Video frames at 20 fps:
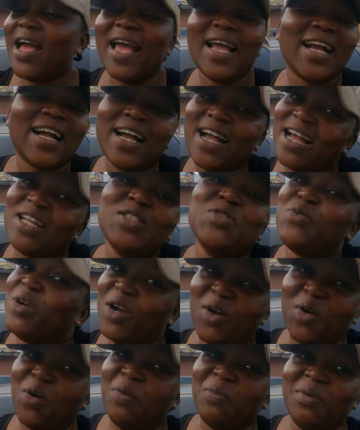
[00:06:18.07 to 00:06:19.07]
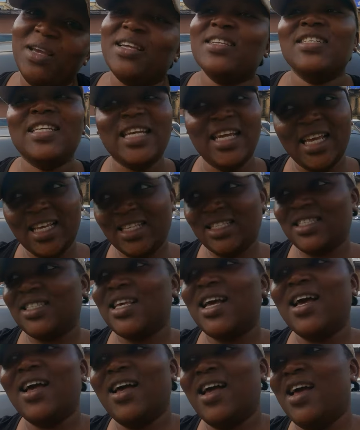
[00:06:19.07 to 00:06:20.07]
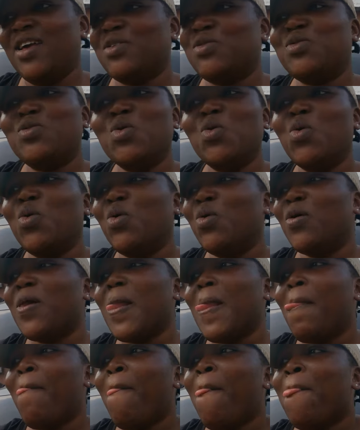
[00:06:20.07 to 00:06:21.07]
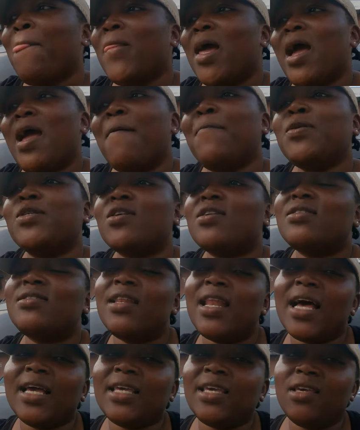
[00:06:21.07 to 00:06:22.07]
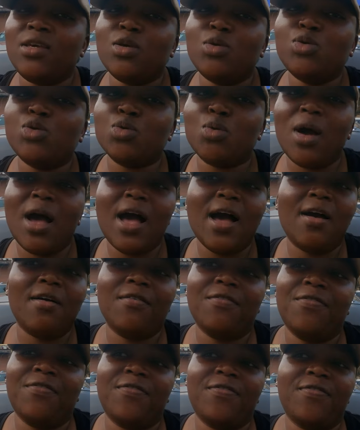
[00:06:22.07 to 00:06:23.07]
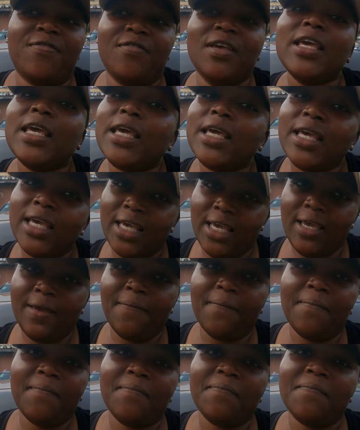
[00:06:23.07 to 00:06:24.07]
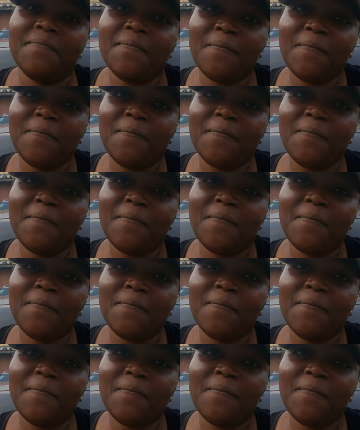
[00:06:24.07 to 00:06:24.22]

I can't vouch. recommend. Yes, yeah, uh-huh. so I'm just lucky to have, to have him. him.